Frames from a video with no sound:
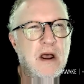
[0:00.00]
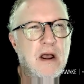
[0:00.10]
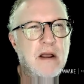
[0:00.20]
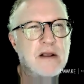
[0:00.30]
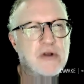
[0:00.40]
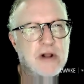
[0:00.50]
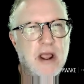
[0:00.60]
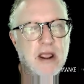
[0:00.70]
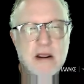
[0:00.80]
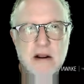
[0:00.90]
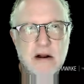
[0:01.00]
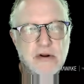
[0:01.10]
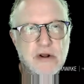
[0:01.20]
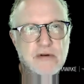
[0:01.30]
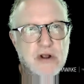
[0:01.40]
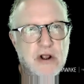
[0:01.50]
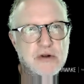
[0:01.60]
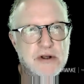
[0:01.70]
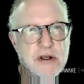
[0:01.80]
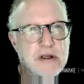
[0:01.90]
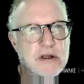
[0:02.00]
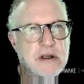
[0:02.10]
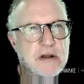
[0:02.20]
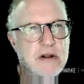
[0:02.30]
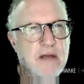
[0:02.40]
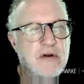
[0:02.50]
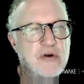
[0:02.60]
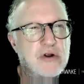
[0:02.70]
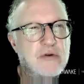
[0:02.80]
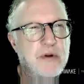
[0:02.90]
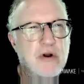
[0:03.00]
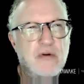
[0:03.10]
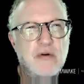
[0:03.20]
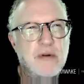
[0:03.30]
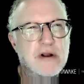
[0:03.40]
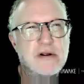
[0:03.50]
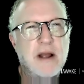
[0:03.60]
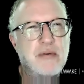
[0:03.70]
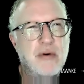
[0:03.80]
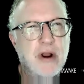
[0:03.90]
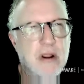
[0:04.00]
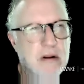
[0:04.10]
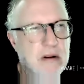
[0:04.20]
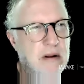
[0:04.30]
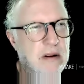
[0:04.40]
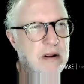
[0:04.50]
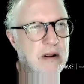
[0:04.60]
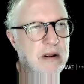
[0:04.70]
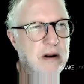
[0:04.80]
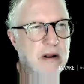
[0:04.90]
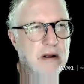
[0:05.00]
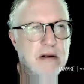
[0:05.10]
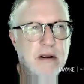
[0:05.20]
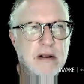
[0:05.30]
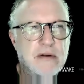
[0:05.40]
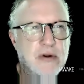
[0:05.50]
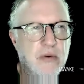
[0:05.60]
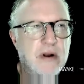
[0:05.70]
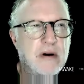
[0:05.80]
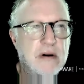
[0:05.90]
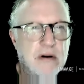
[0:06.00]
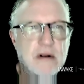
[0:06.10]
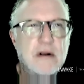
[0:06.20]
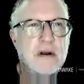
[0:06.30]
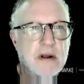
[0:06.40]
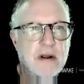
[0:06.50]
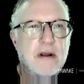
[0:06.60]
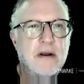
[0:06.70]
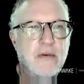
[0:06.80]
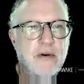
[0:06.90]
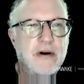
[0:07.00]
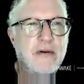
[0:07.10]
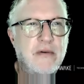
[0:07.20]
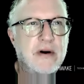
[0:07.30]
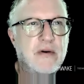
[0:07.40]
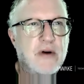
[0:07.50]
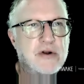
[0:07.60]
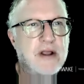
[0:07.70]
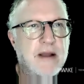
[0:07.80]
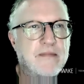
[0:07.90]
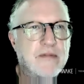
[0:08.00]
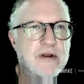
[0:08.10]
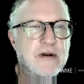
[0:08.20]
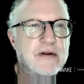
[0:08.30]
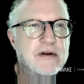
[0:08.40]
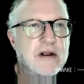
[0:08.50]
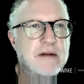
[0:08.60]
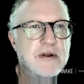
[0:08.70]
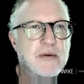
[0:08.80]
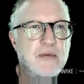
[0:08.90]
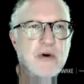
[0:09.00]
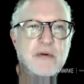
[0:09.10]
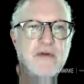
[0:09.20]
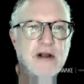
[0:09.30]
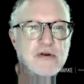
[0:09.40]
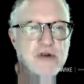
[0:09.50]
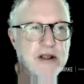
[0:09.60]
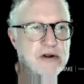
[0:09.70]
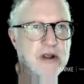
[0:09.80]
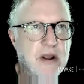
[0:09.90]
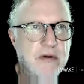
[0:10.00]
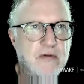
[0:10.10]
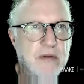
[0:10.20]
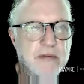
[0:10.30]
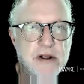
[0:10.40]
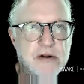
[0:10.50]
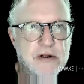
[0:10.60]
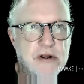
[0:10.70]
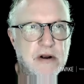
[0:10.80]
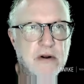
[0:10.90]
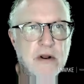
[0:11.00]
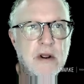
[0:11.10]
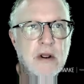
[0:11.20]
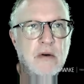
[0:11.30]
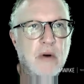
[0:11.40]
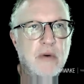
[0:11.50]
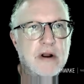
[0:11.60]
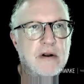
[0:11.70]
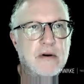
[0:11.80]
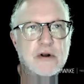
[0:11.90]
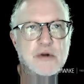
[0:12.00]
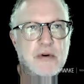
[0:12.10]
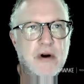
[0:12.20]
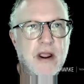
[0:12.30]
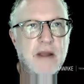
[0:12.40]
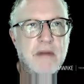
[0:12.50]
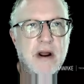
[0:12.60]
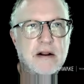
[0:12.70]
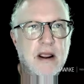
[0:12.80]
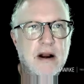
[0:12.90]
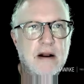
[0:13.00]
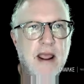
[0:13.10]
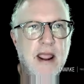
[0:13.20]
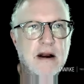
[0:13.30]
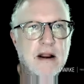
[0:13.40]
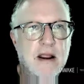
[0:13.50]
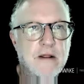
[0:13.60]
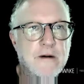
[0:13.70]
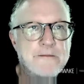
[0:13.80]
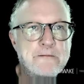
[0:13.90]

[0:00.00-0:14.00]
is like. And Jeff Salzman says that evolution is beautiful, but it's not pretty, and so we're in crunch time. So there's going to be some real profound changes coming from this. And so what we can do is pray, meditate, hang together,